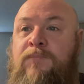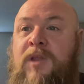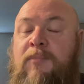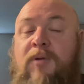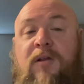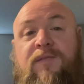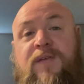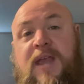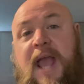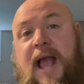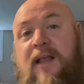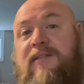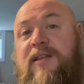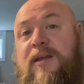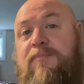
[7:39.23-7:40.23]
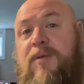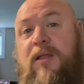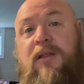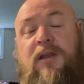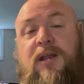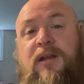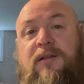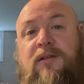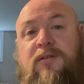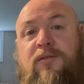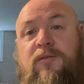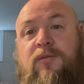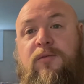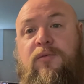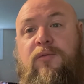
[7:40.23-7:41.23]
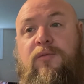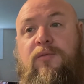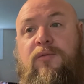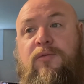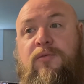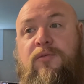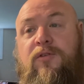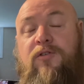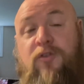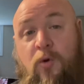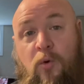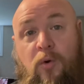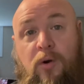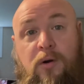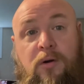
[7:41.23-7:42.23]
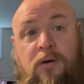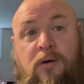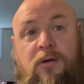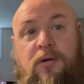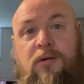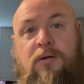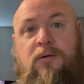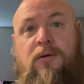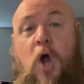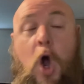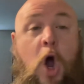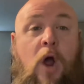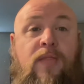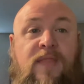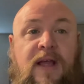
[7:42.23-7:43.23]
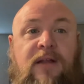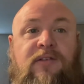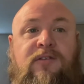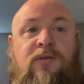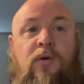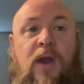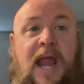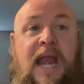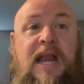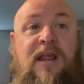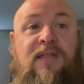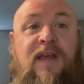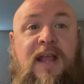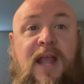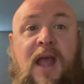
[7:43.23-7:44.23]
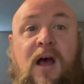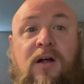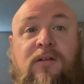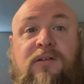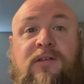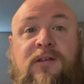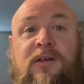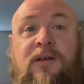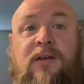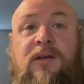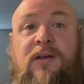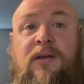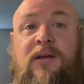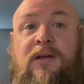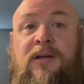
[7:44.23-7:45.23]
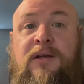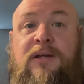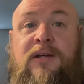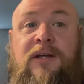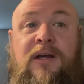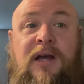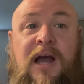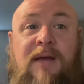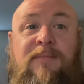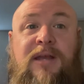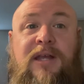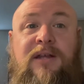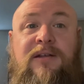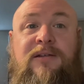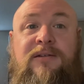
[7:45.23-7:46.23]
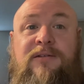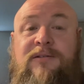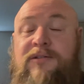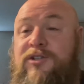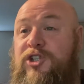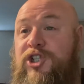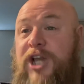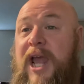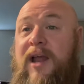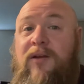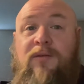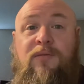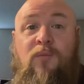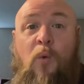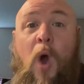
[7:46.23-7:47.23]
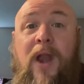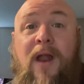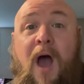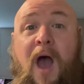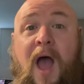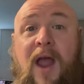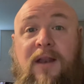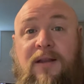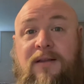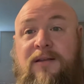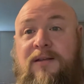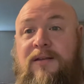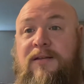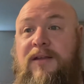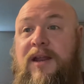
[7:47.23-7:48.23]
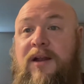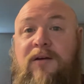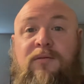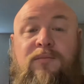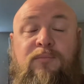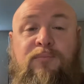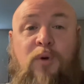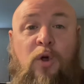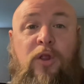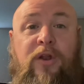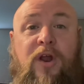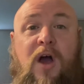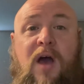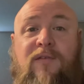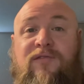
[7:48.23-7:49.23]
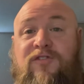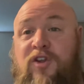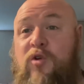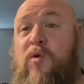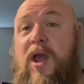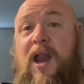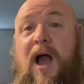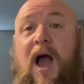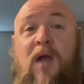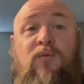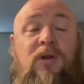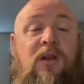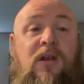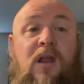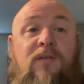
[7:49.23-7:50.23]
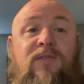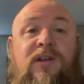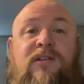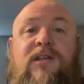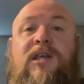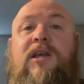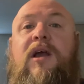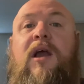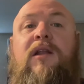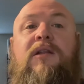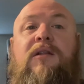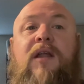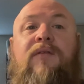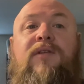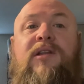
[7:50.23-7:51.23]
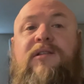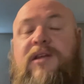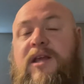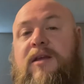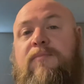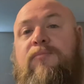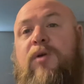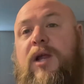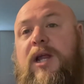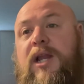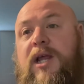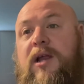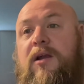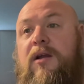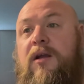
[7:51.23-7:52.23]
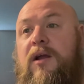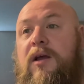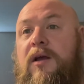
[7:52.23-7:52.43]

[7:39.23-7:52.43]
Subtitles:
But if he has the ability to tour on this or anything else, I mean, shit, why not? You know, pull it off, do it. I'd love to see him bring it here.